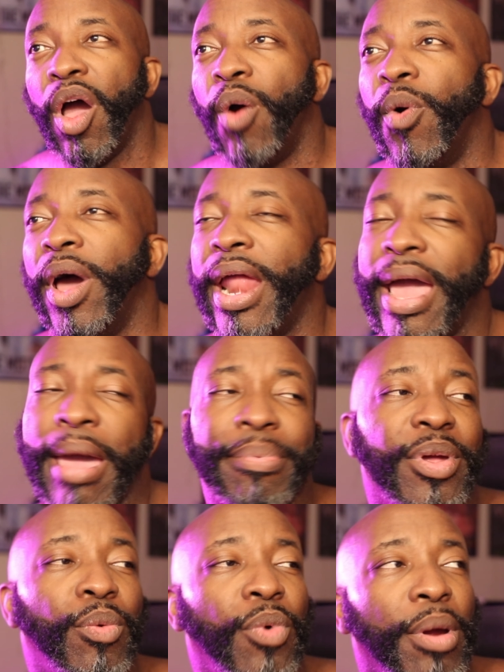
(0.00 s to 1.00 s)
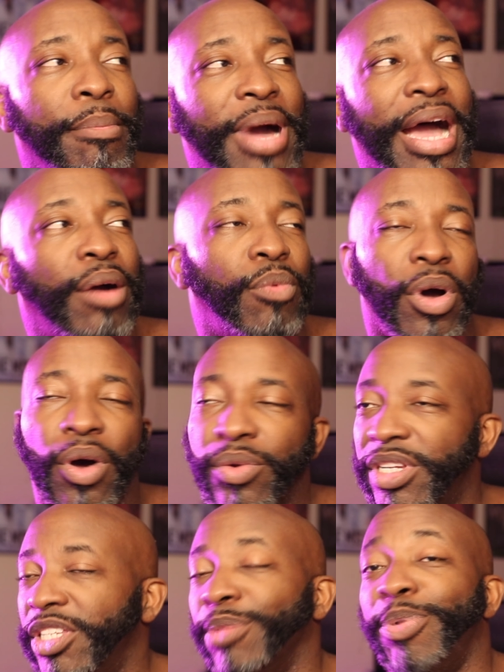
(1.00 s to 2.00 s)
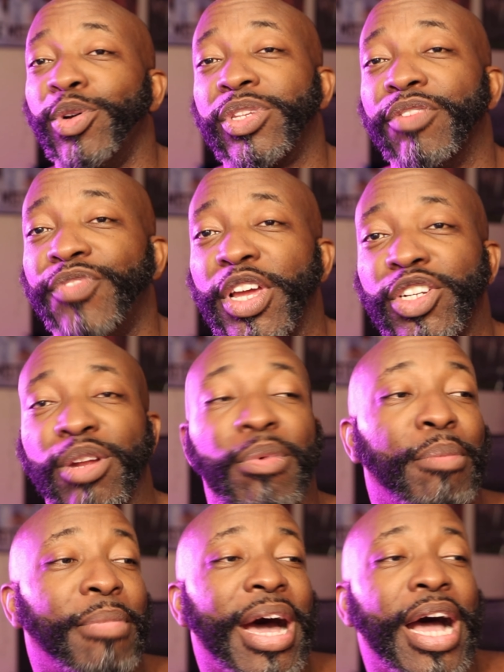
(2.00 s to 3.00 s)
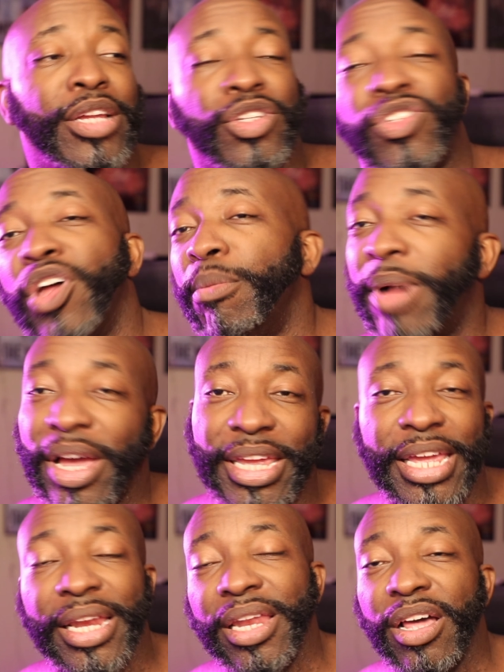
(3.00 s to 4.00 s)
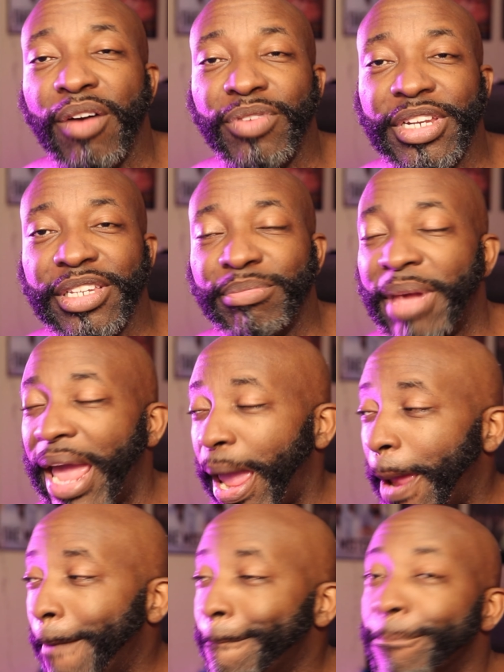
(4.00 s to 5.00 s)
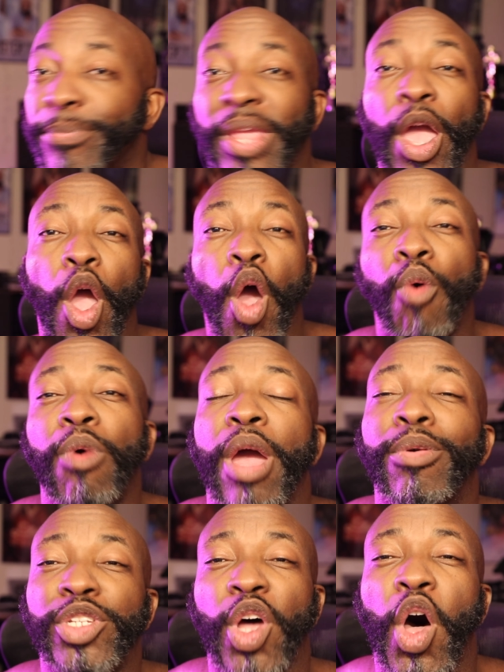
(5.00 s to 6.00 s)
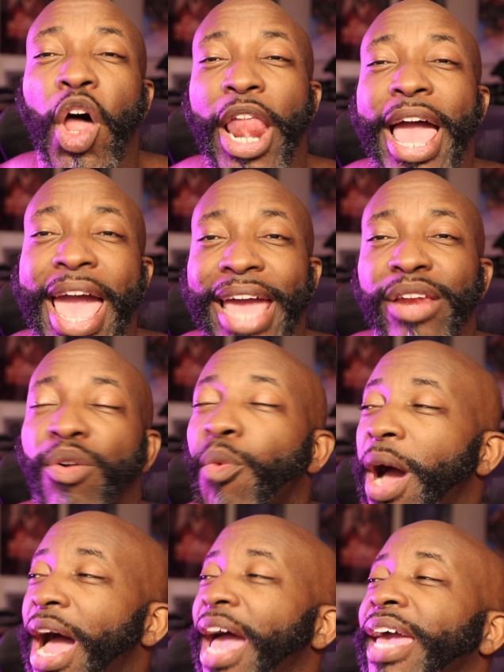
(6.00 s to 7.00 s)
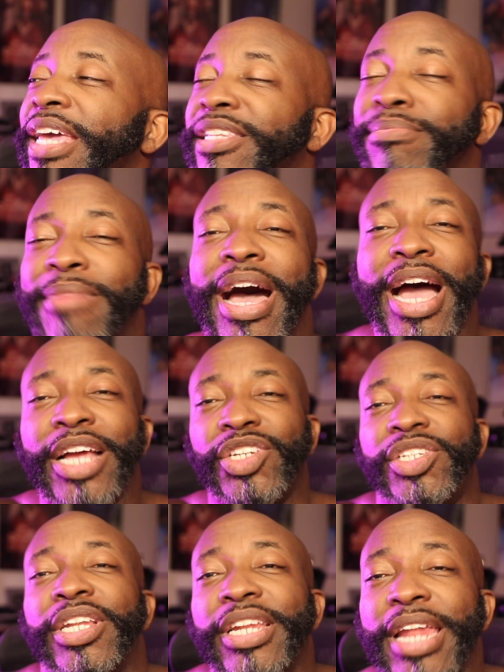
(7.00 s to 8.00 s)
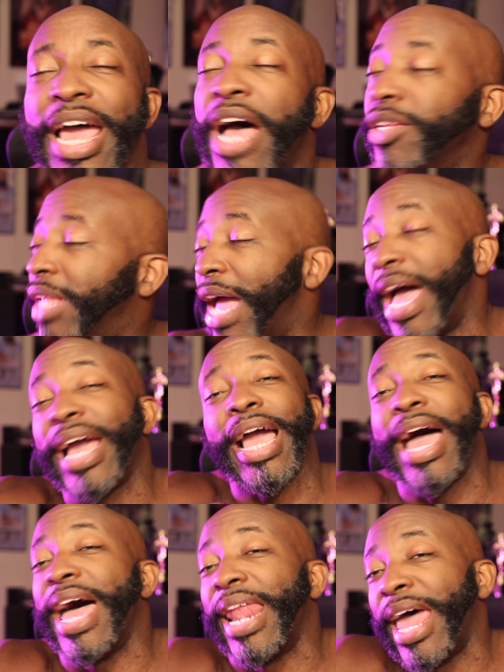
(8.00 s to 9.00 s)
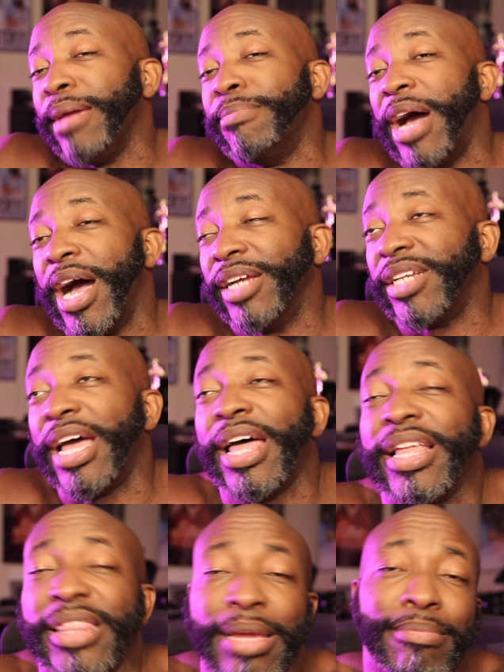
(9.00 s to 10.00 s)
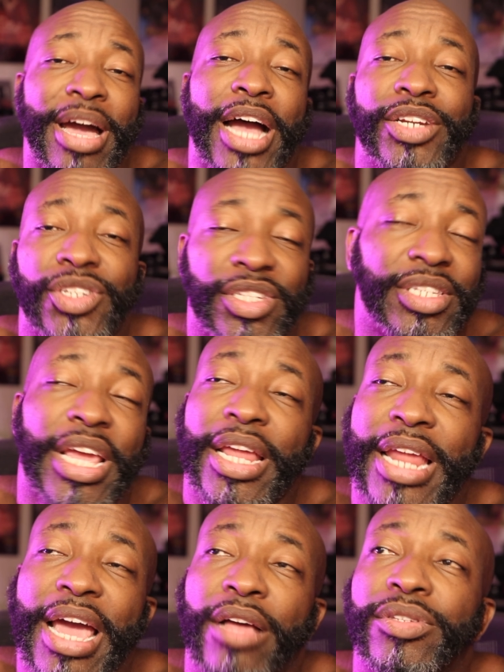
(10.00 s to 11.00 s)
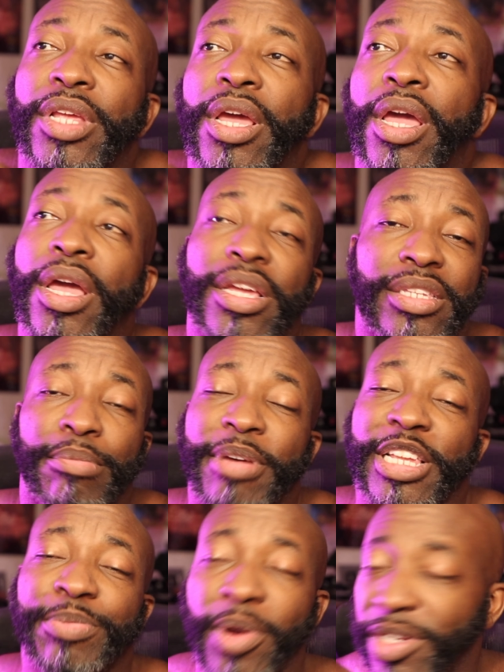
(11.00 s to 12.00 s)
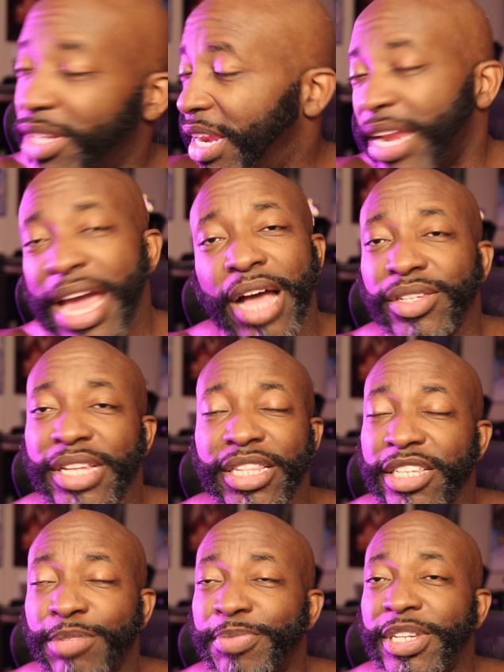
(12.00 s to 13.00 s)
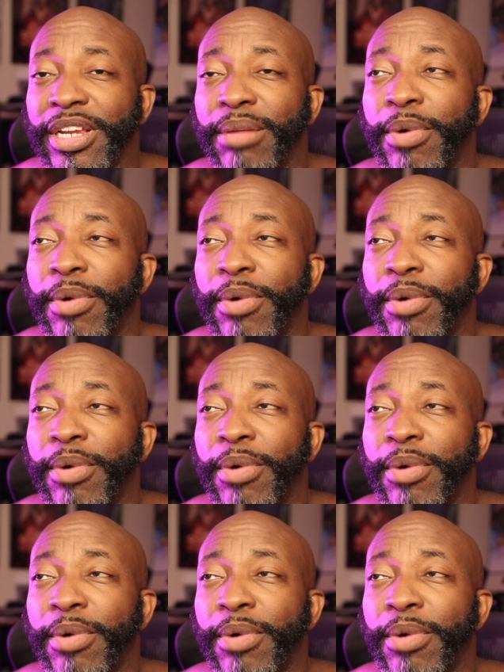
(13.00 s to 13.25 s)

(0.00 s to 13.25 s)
What happened where Maj, well, this is the post-confessional, but Maj is talking about he in love with this man. Where was all that? Why is Maj still in the house? I like Maj. I think Maj should stay in the house, is the best person in the house at this particular